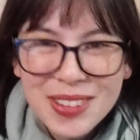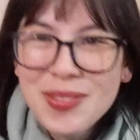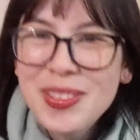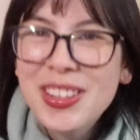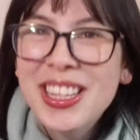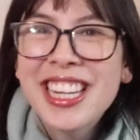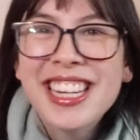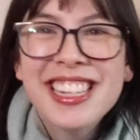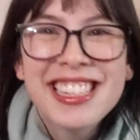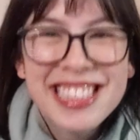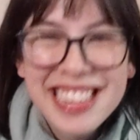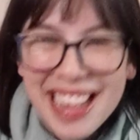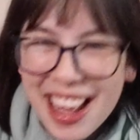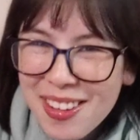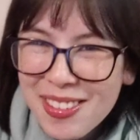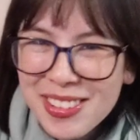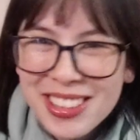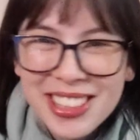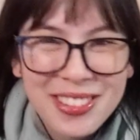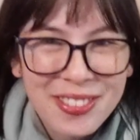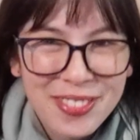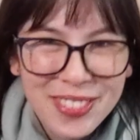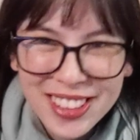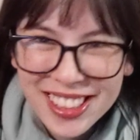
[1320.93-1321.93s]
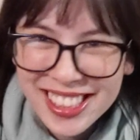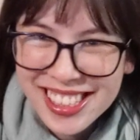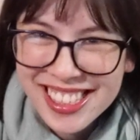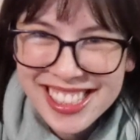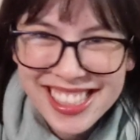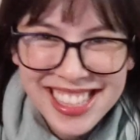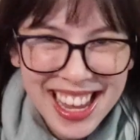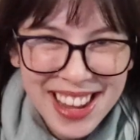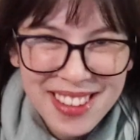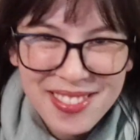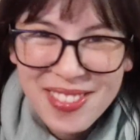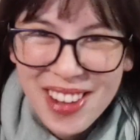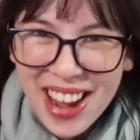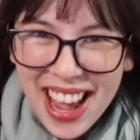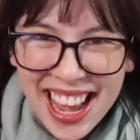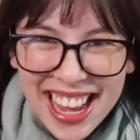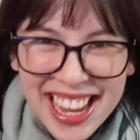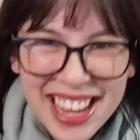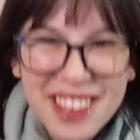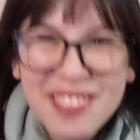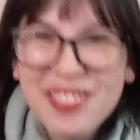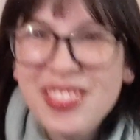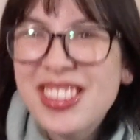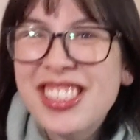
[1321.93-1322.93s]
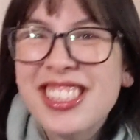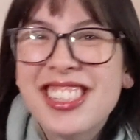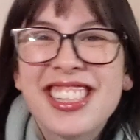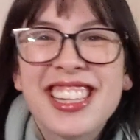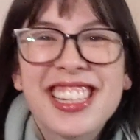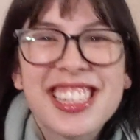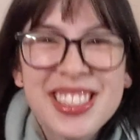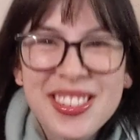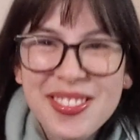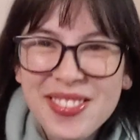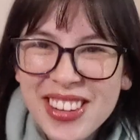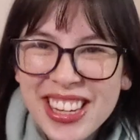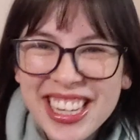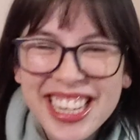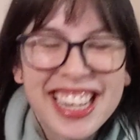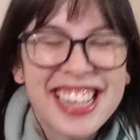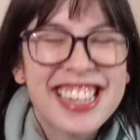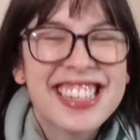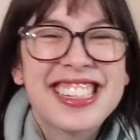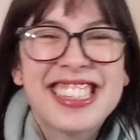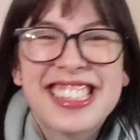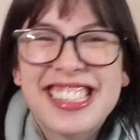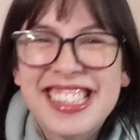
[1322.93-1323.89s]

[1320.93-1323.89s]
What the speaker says: Please tell me you feel the same way. If it's just me, it's